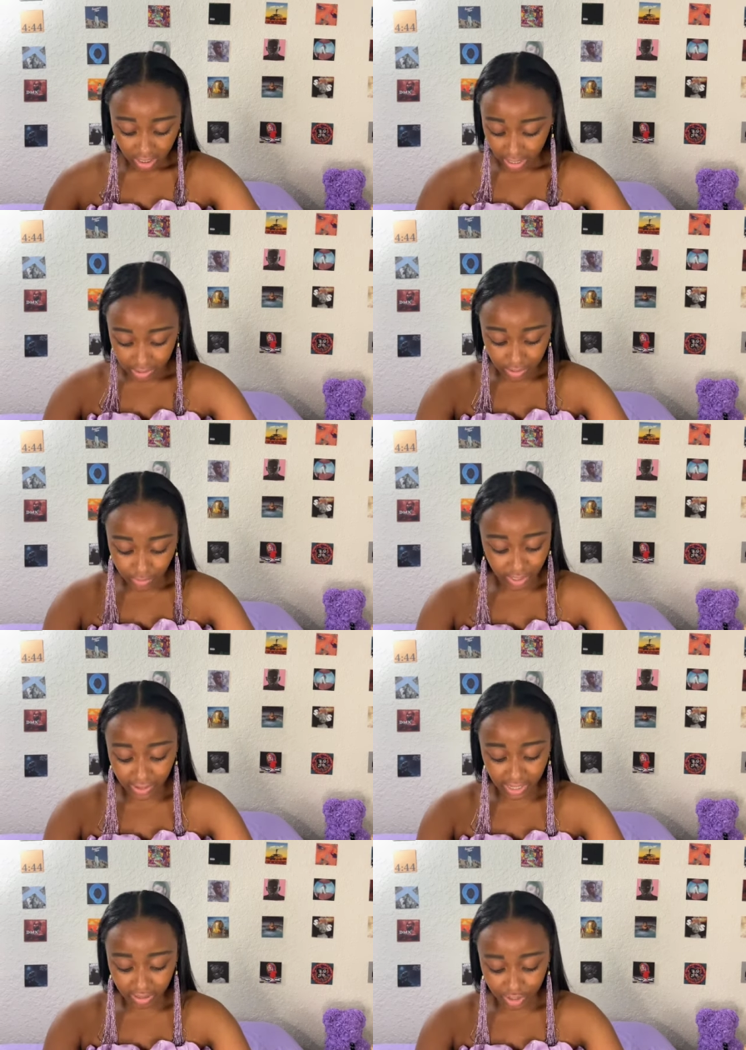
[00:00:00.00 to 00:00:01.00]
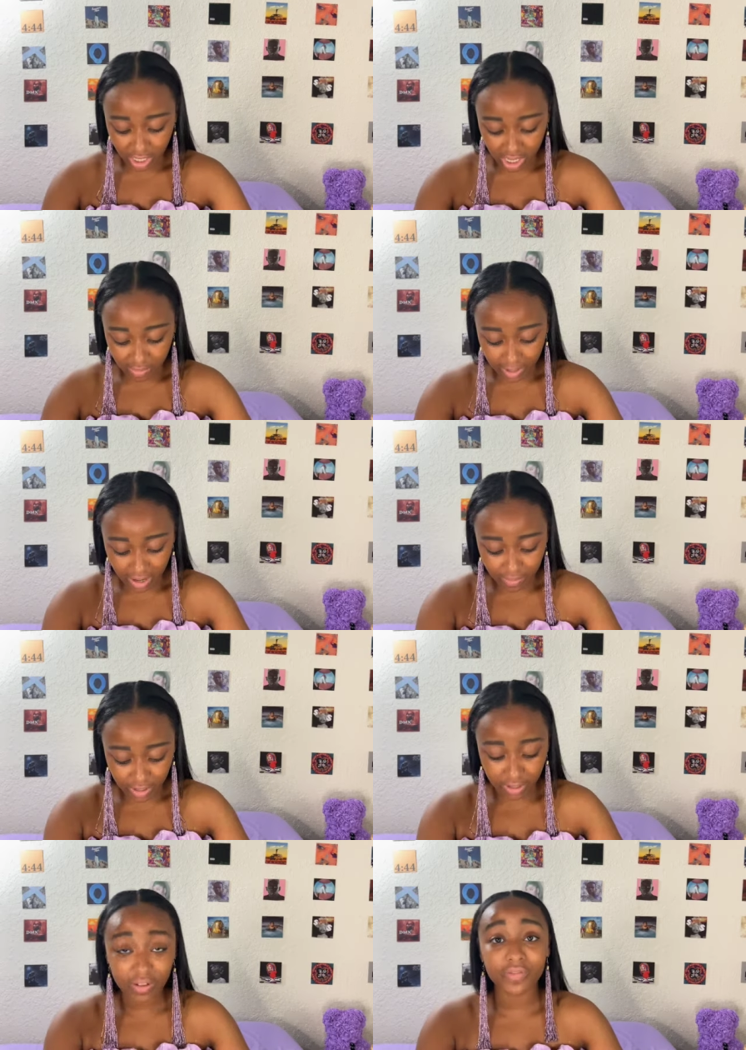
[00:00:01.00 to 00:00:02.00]
I don't want a regular job. I
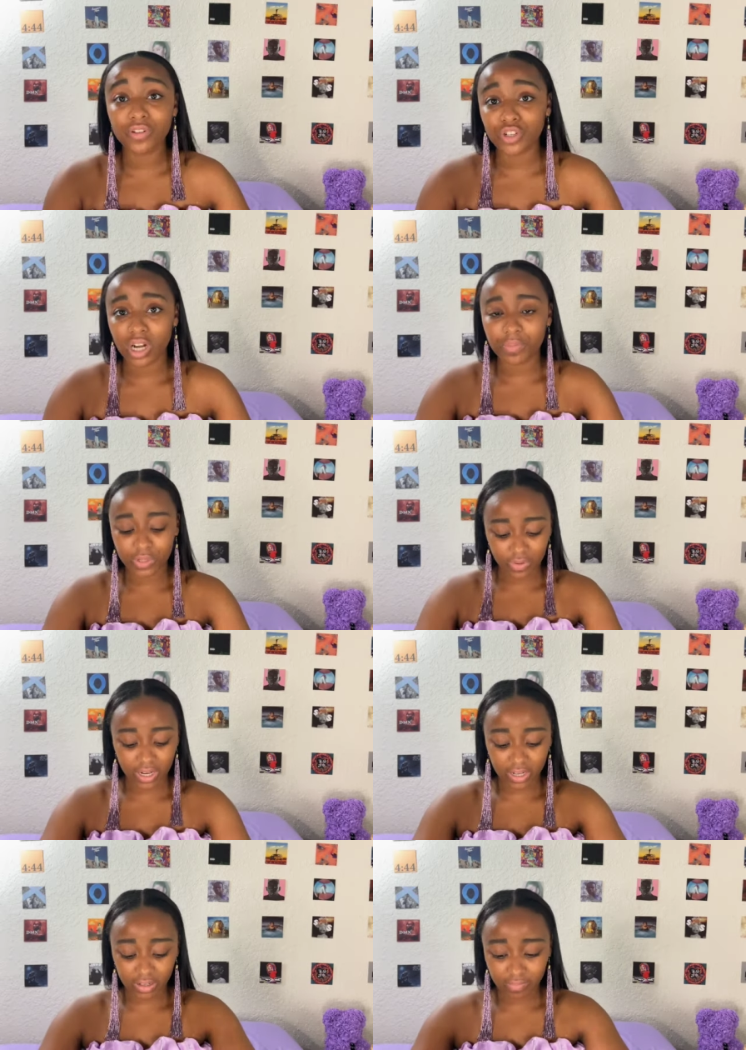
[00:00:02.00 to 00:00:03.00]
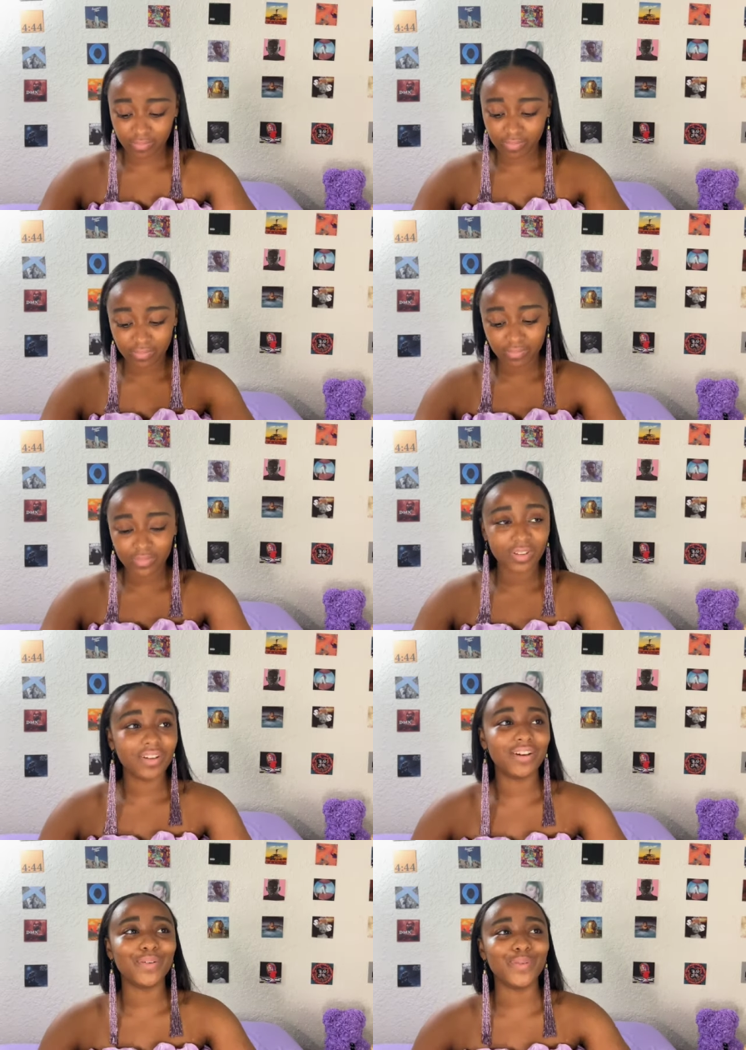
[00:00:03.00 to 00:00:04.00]
want a few jobs when I
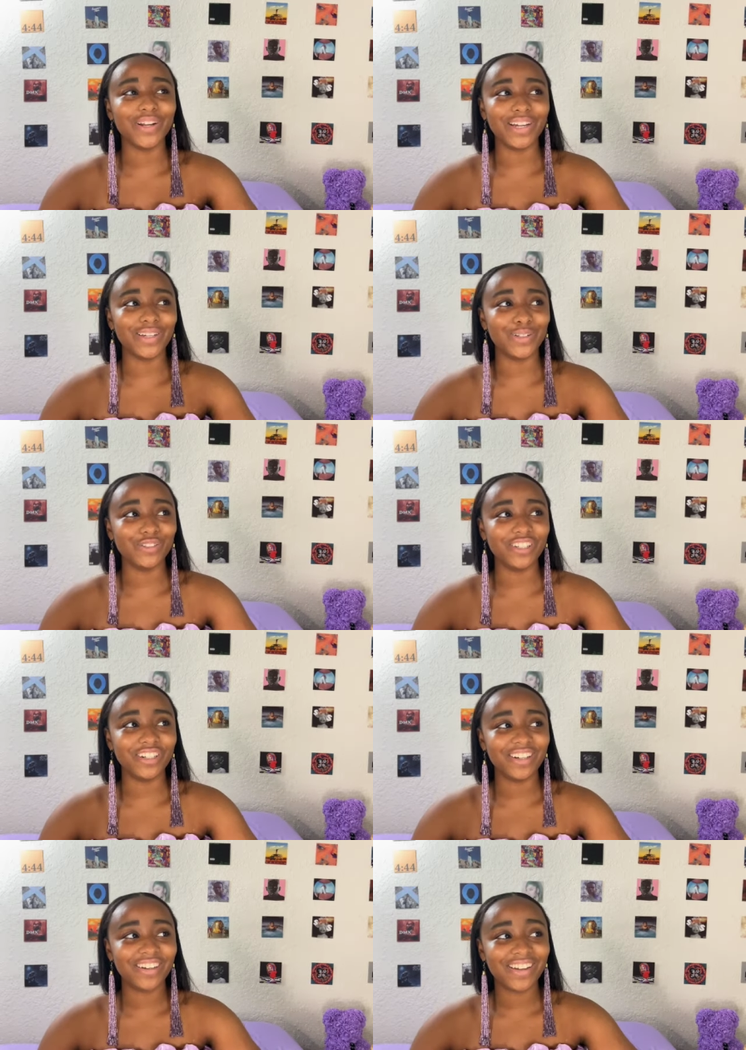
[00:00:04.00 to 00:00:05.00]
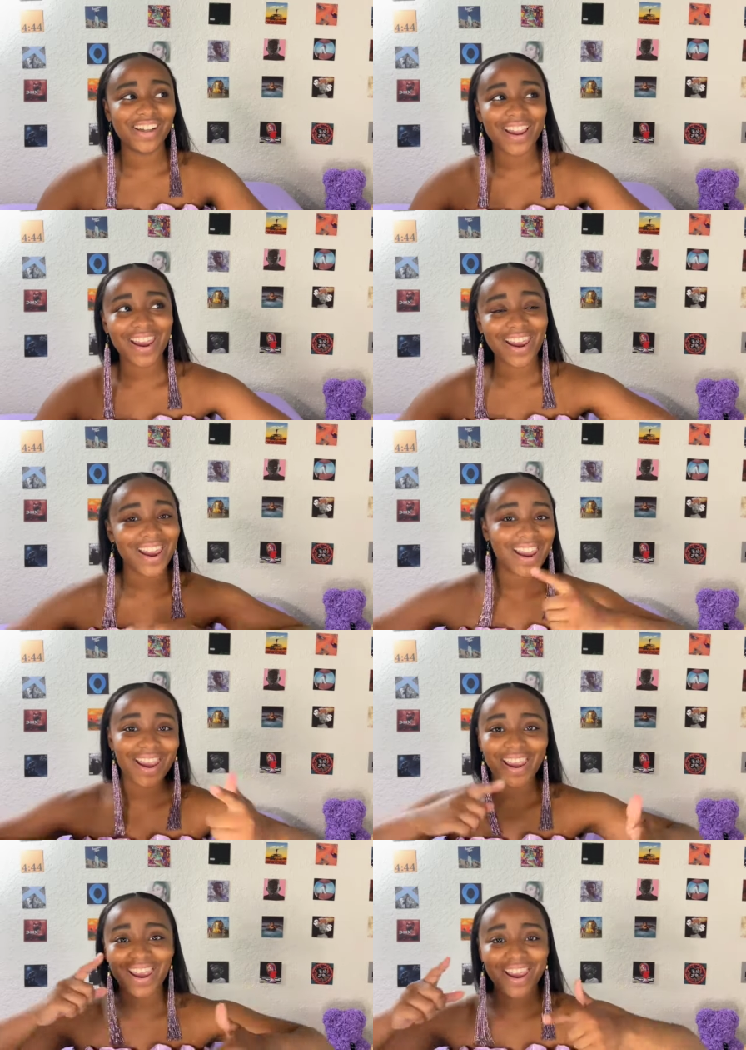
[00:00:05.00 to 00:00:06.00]
when I get older.
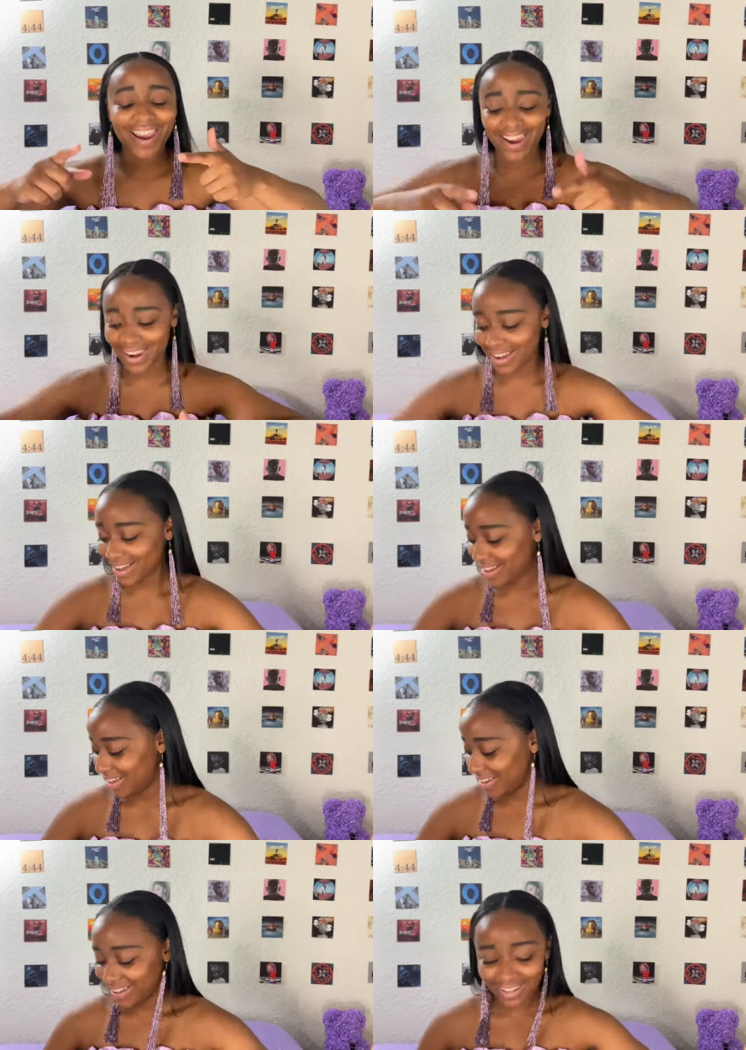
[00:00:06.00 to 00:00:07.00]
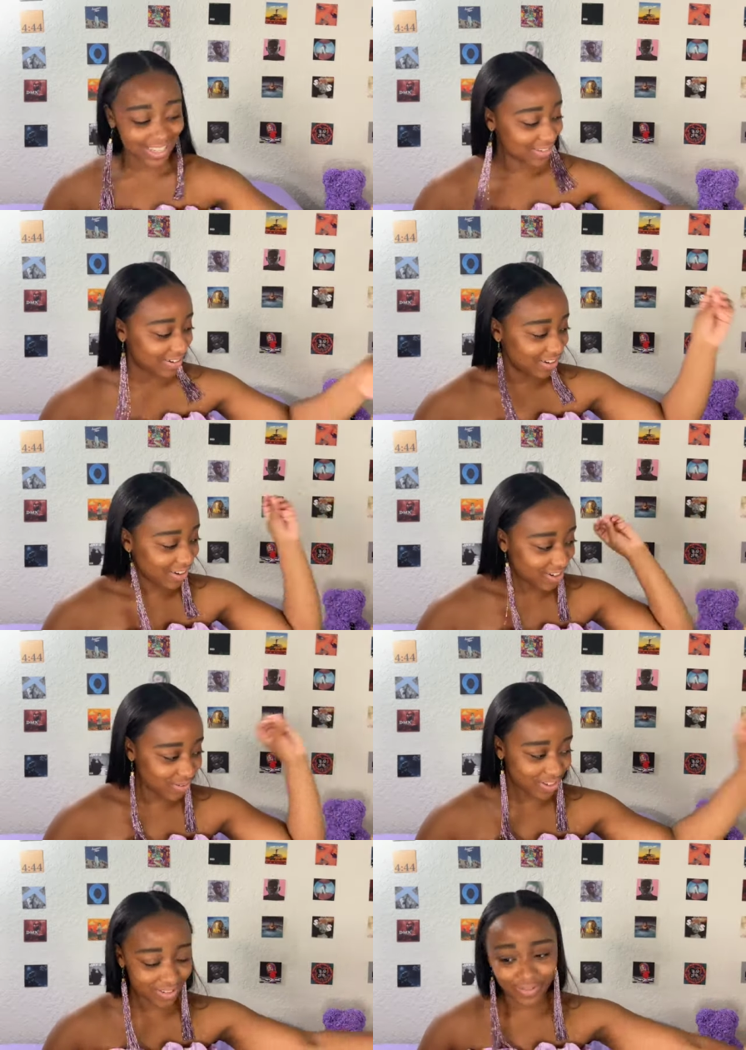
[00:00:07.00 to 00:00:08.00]
I guess when I
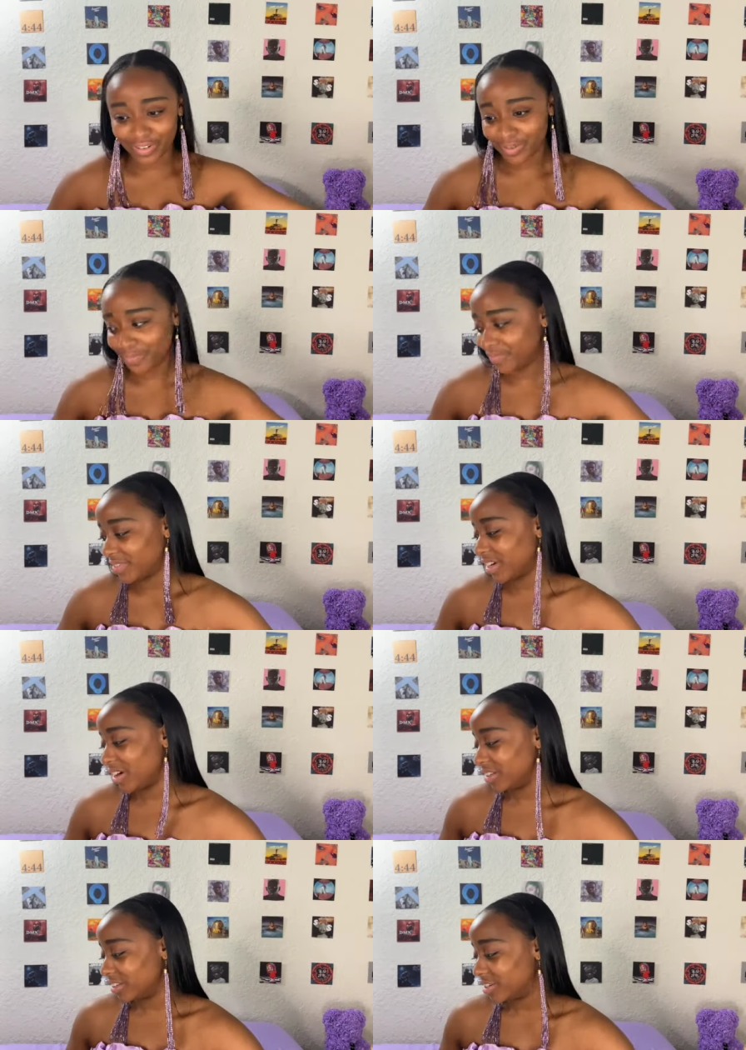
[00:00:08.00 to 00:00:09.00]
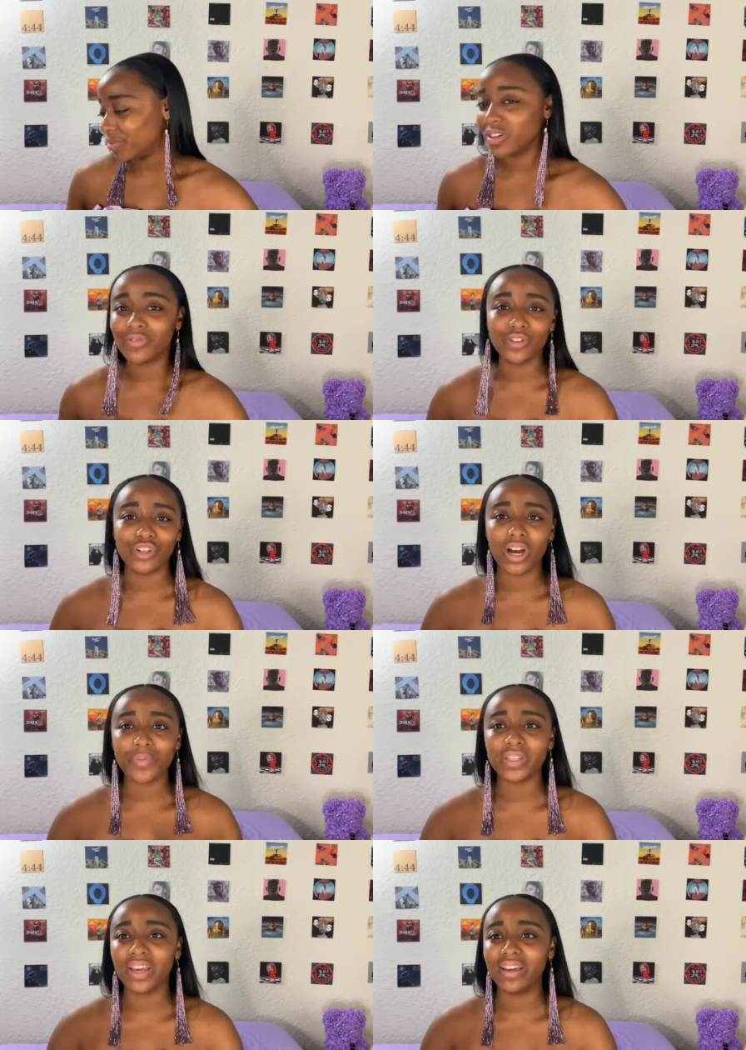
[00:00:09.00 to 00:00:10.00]
graduate from college, I want a few
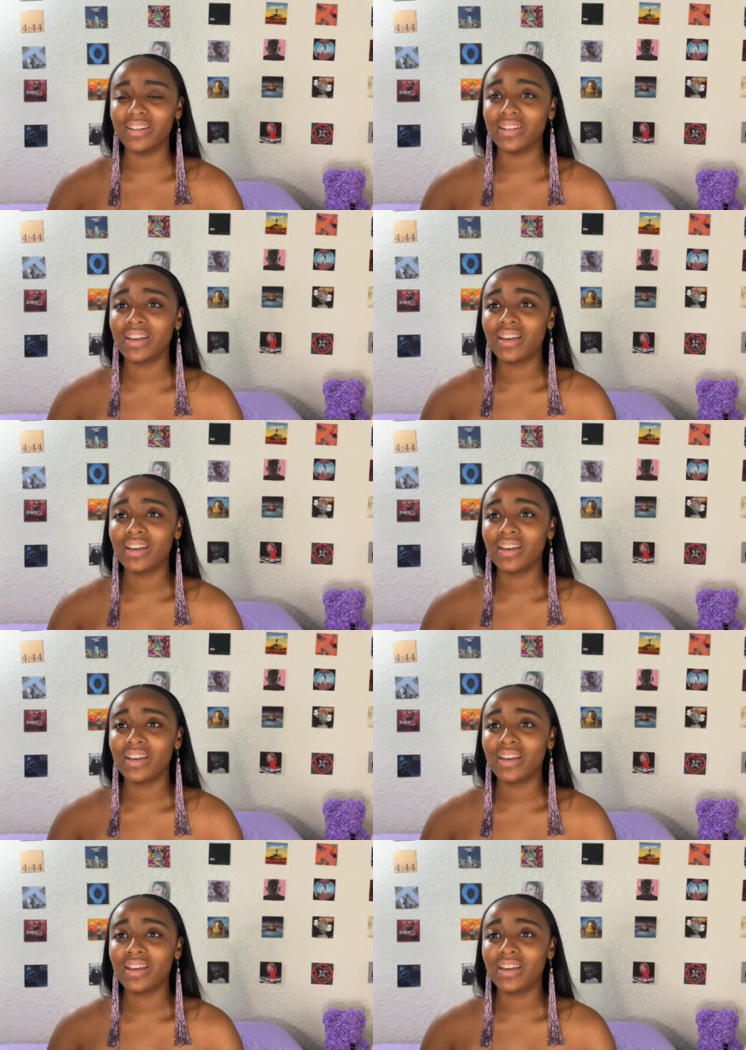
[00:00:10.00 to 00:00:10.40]
jobs, and